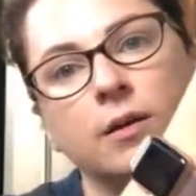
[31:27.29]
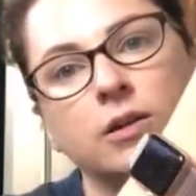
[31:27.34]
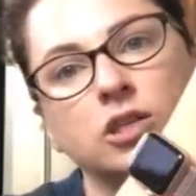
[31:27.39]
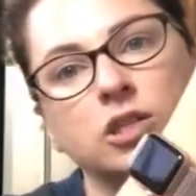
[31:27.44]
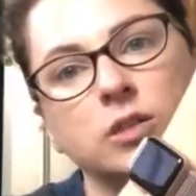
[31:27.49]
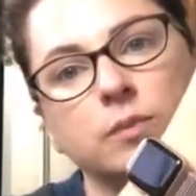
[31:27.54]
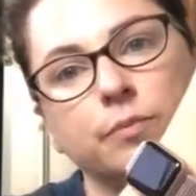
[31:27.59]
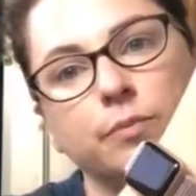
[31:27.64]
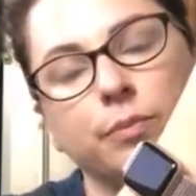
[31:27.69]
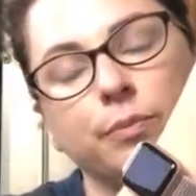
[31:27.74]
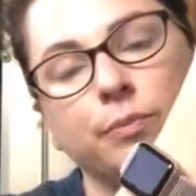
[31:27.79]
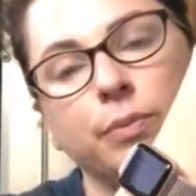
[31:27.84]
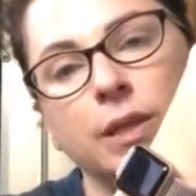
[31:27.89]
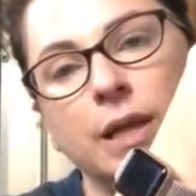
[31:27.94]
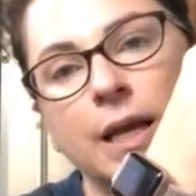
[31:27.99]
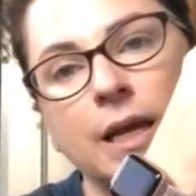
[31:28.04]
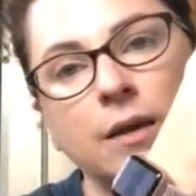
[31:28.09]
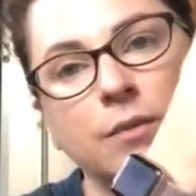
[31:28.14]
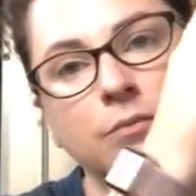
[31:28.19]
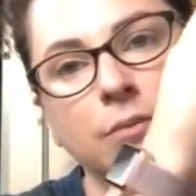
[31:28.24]
just
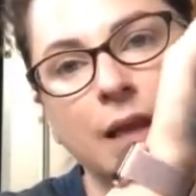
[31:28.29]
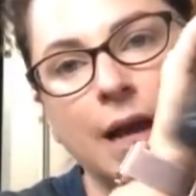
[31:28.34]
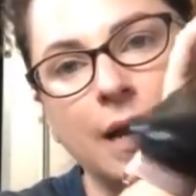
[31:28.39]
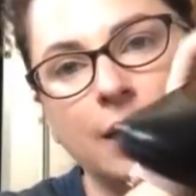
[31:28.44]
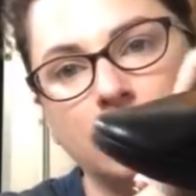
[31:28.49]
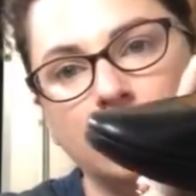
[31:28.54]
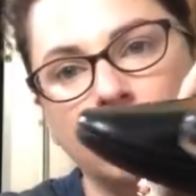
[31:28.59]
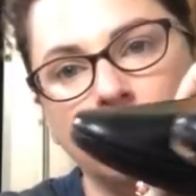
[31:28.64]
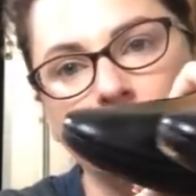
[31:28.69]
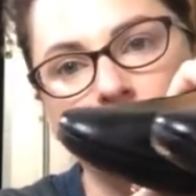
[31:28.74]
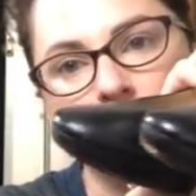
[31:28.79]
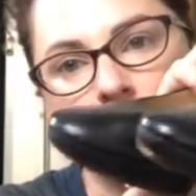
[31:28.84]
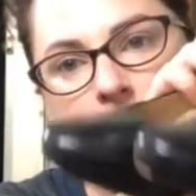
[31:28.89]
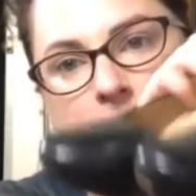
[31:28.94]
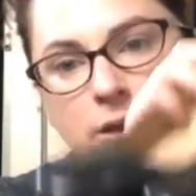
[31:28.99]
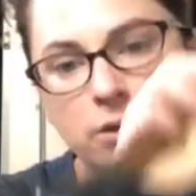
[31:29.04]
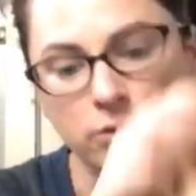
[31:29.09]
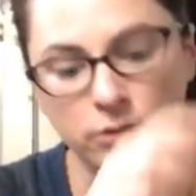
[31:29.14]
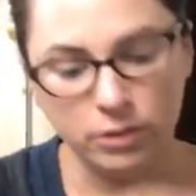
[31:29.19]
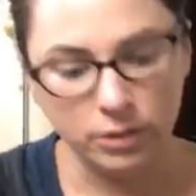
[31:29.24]
plain black leather
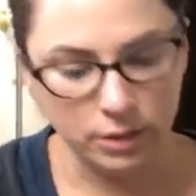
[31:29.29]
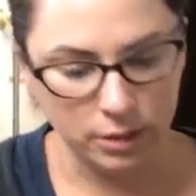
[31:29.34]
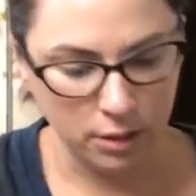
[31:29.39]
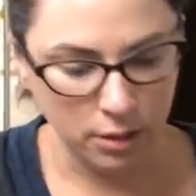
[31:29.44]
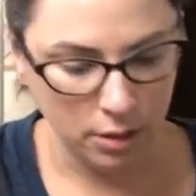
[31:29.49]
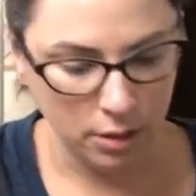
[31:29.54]
heels.